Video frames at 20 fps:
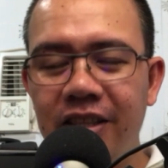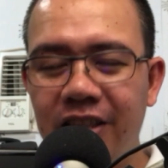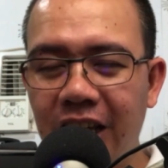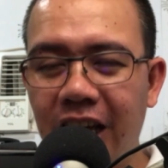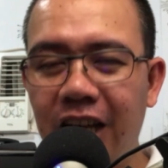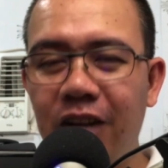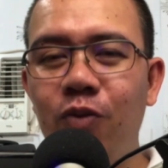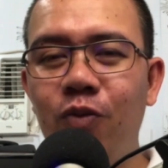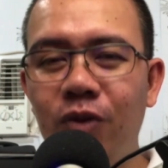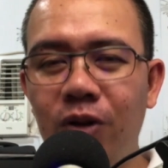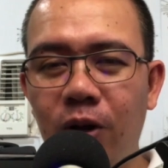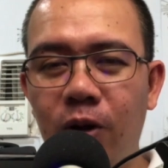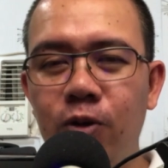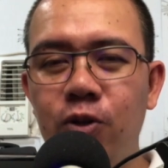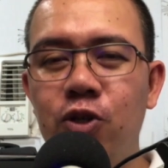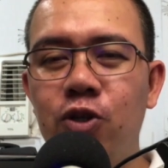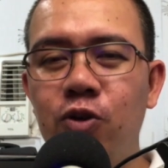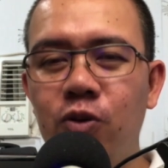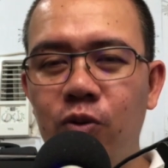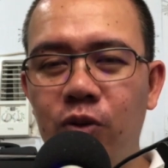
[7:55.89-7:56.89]
that will
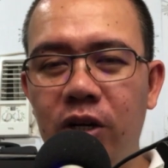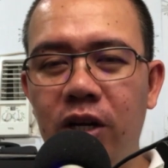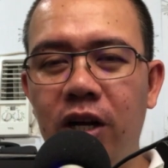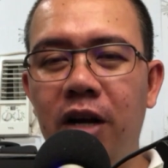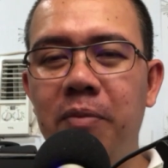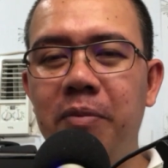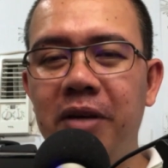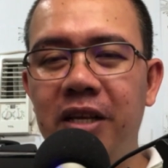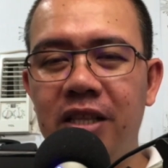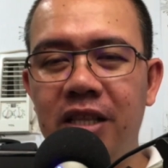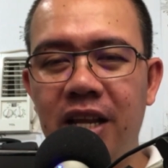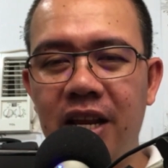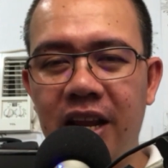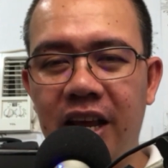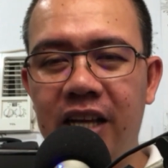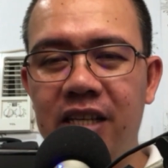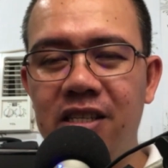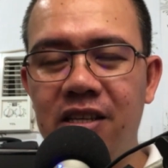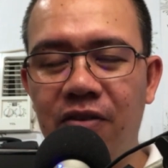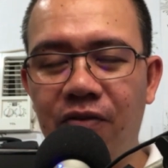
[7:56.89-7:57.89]
also come in the
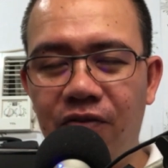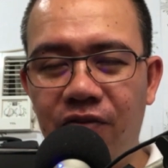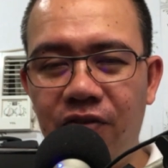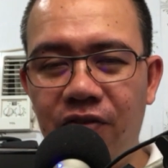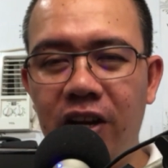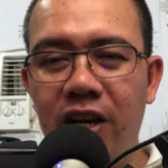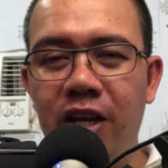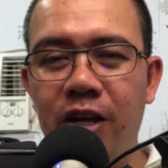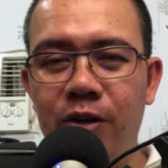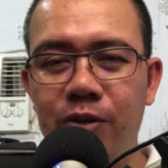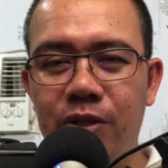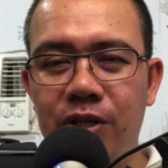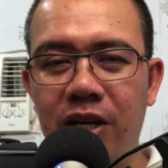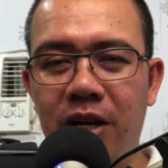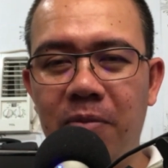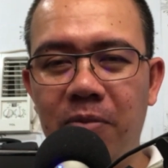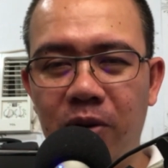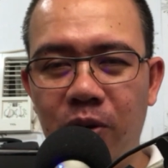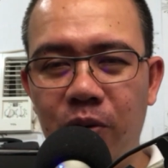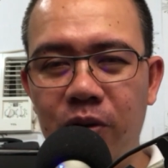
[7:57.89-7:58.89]
next videos
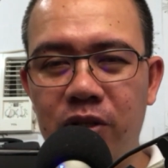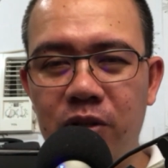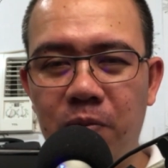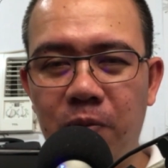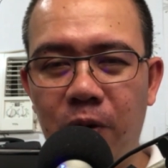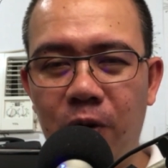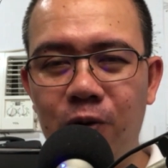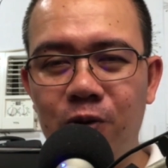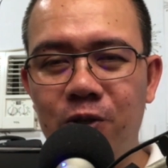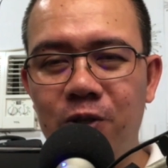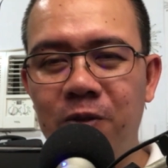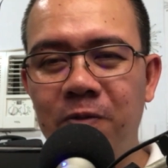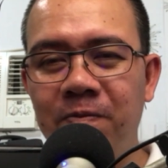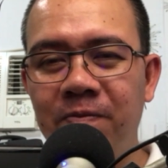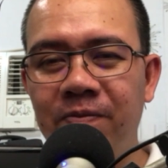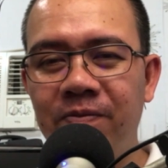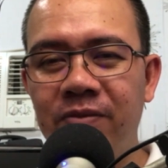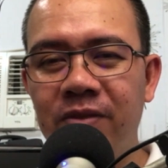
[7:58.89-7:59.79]
that I'm going to post.